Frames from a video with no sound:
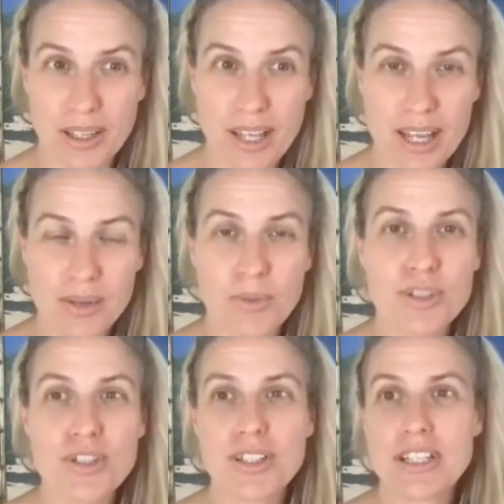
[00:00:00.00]
What do
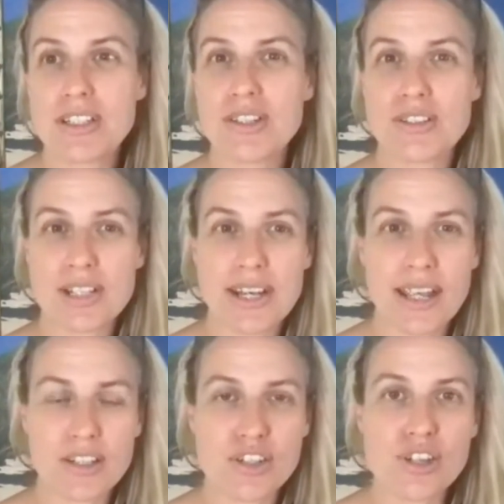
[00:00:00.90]
you need to do today
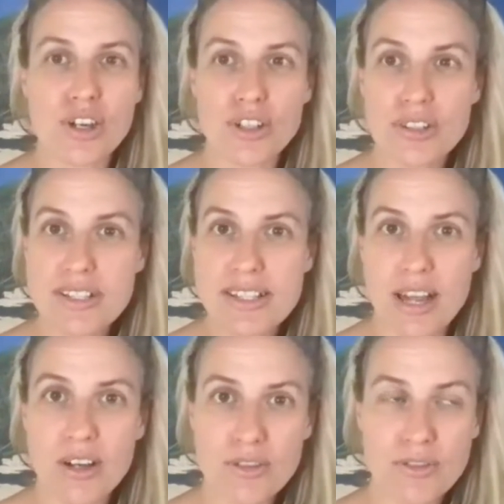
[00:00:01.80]
to show
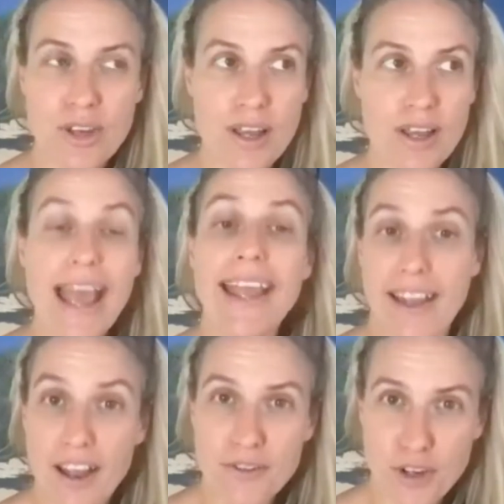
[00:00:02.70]
yourself, hey,
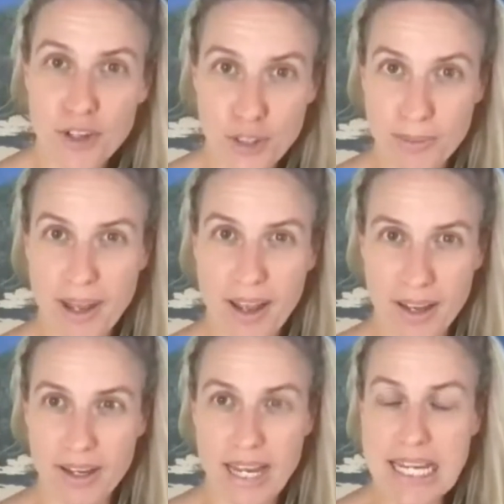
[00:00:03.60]
I've got your
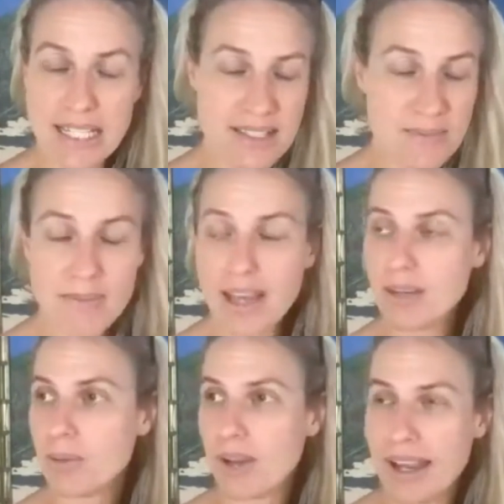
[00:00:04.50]
back. It doesn't matter
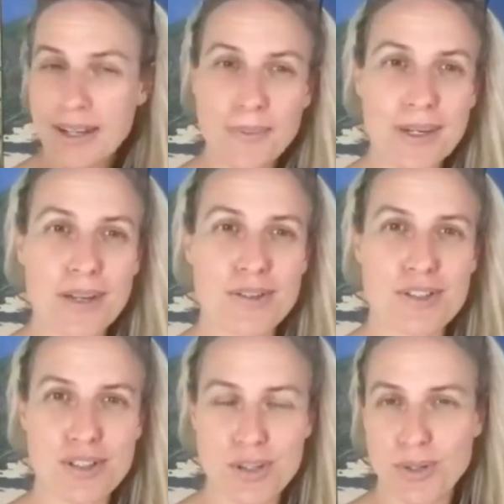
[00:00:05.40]
what anyone else
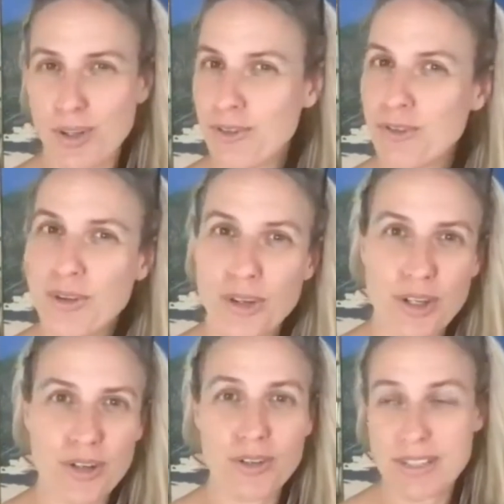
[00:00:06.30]
is doing for
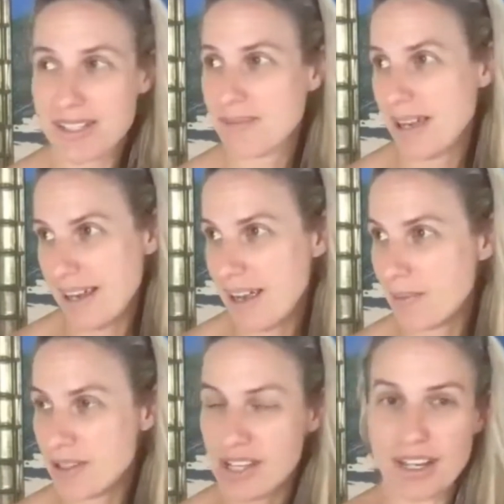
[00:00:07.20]
you. It doesn't matter how
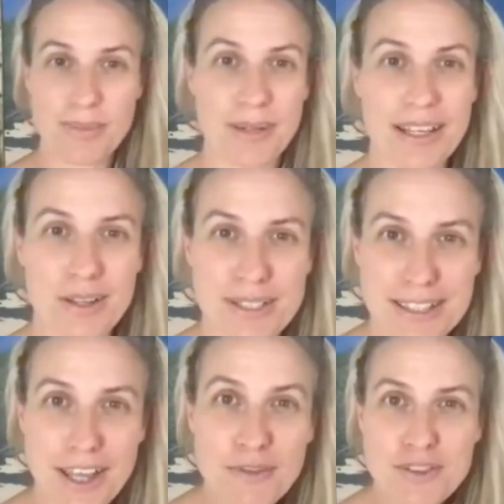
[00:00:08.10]
much anybody else
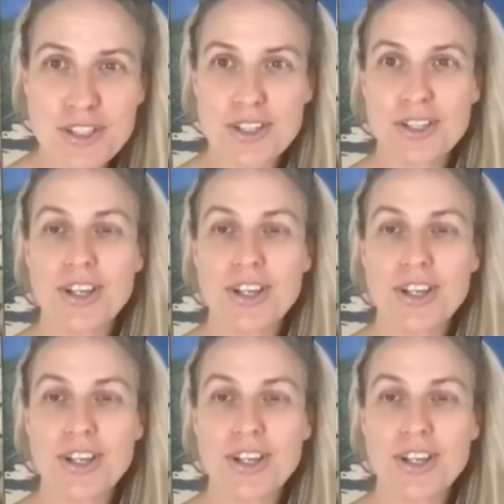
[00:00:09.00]
loves you.